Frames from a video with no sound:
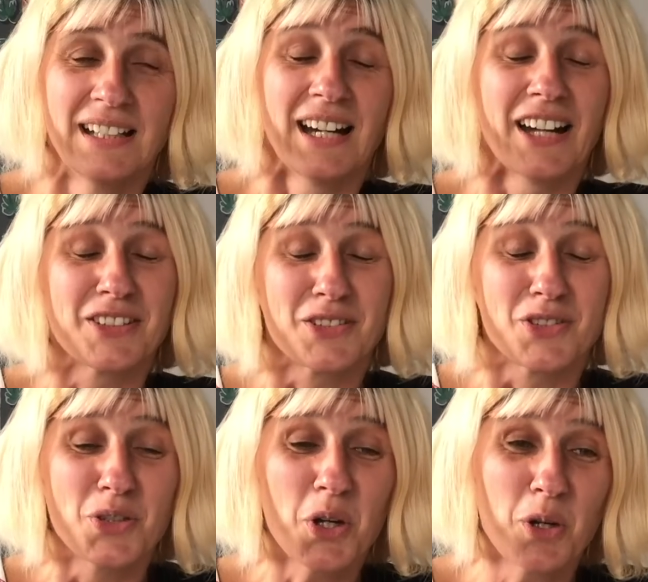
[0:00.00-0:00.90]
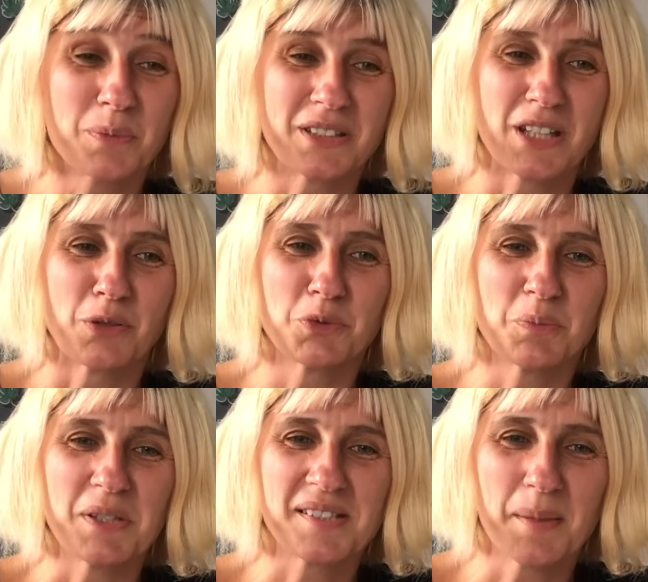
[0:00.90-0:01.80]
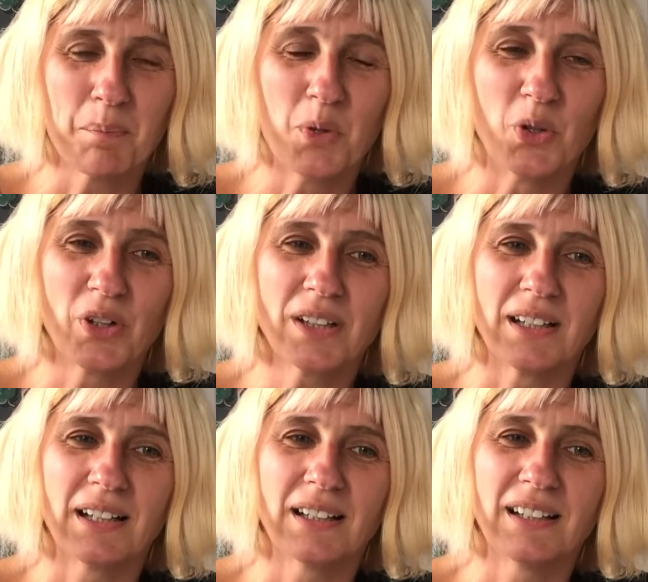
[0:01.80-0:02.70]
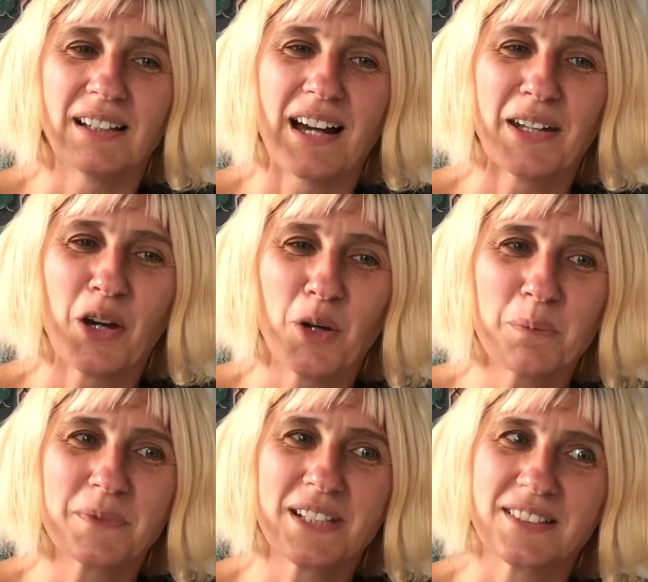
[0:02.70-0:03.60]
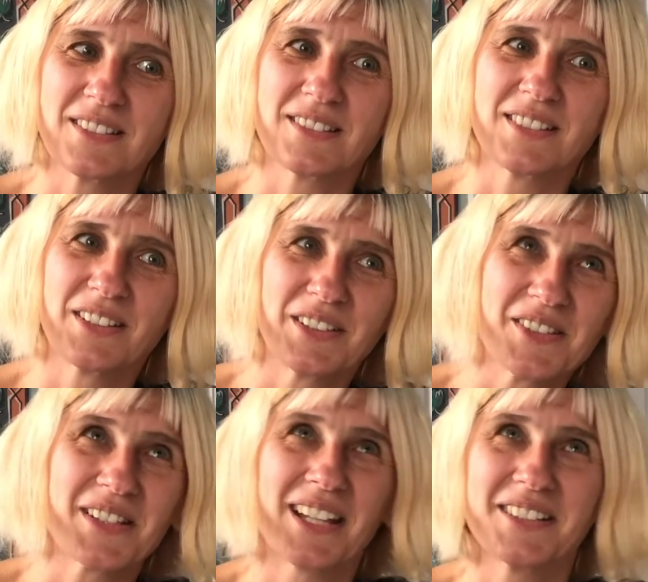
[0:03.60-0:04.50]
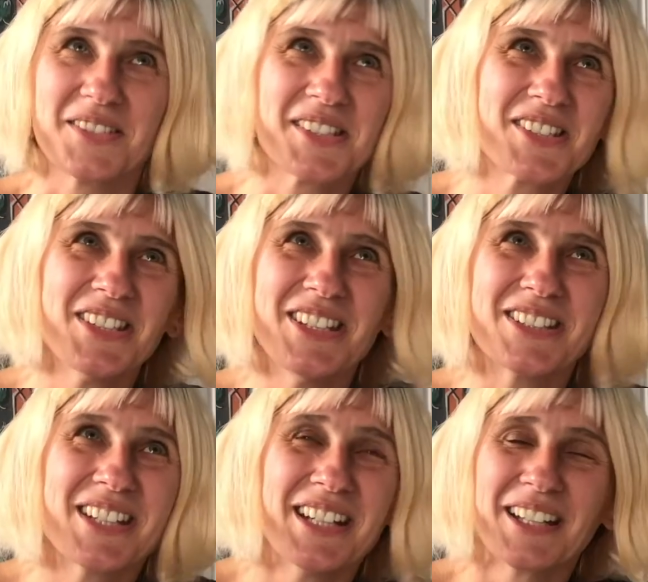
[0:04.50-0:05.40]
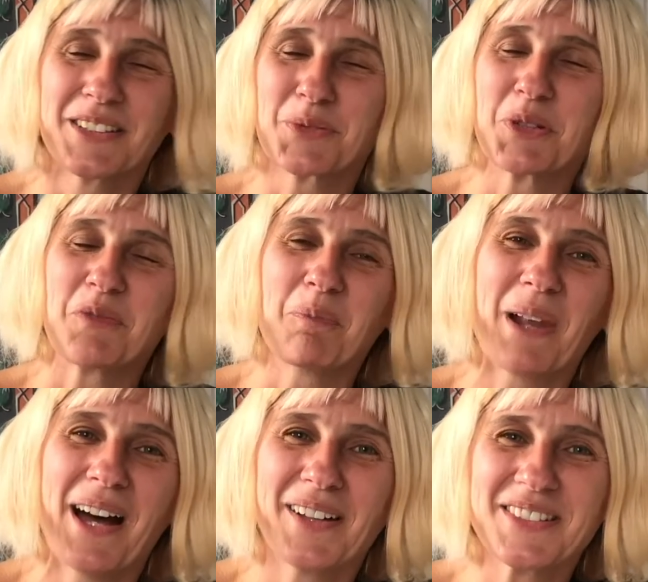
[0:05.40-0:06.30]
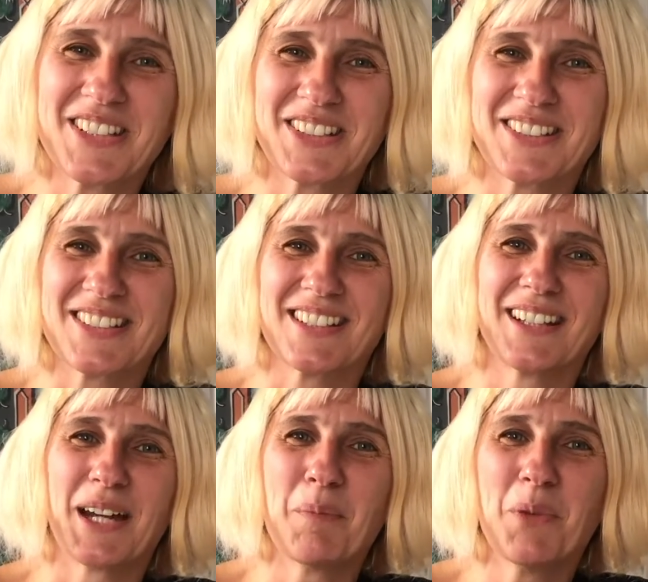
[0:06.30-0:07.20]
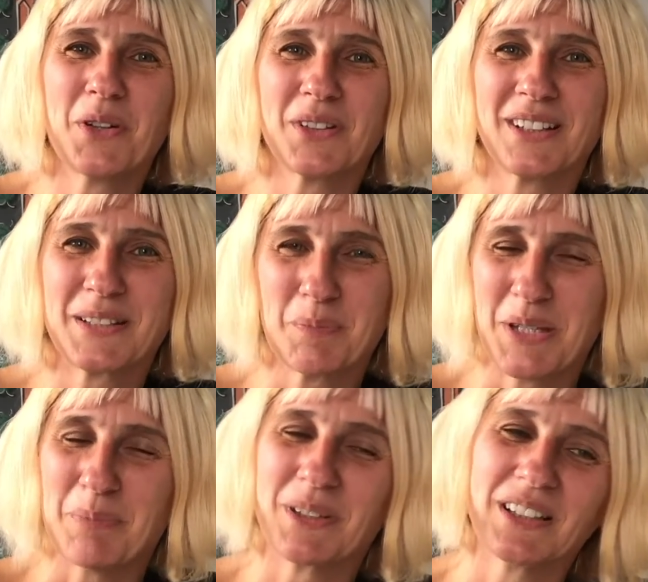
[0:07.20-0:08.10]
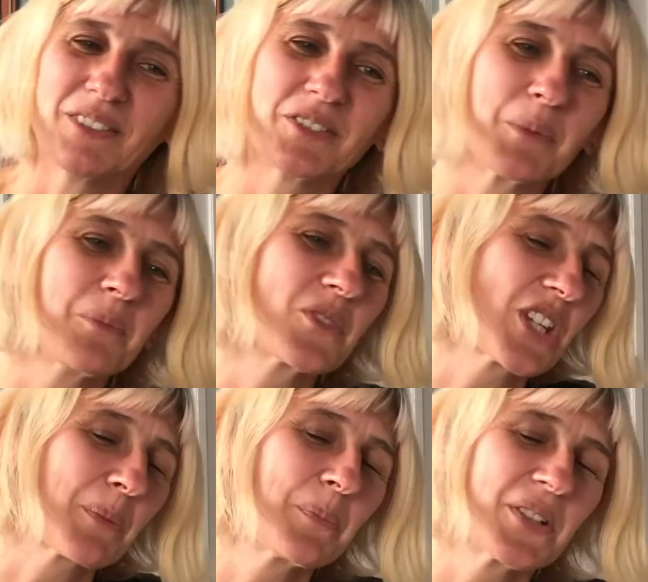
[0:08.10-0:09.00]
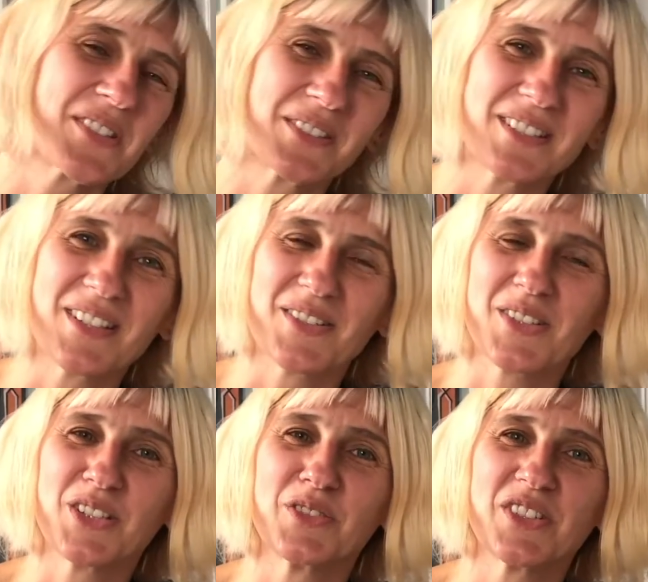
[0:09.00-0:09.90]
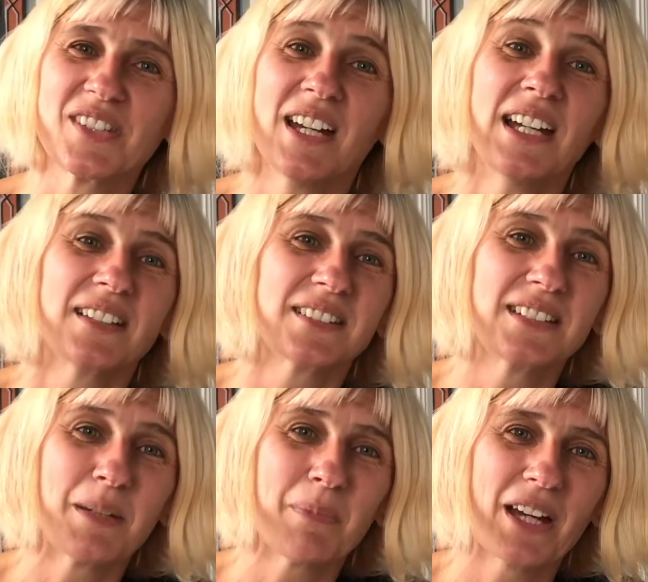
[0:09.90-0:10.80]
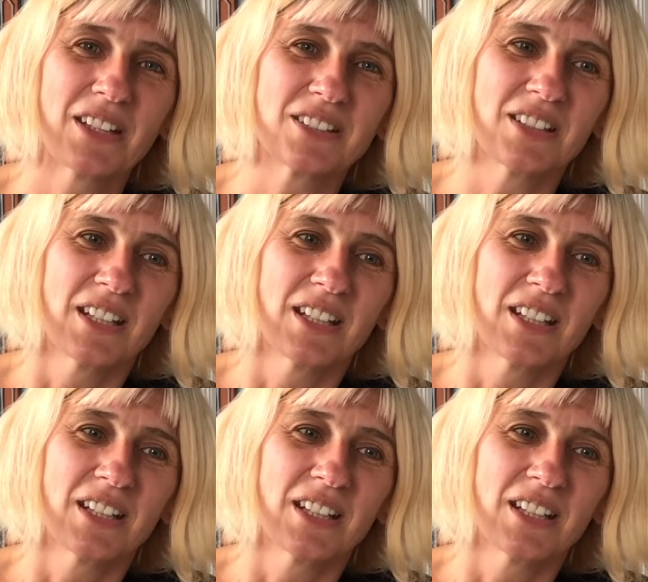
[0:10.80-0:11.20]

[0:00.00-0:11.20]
I do hope that there will be some more. I hope that there's like this seed that we planted among the people from Czech prison service, that they might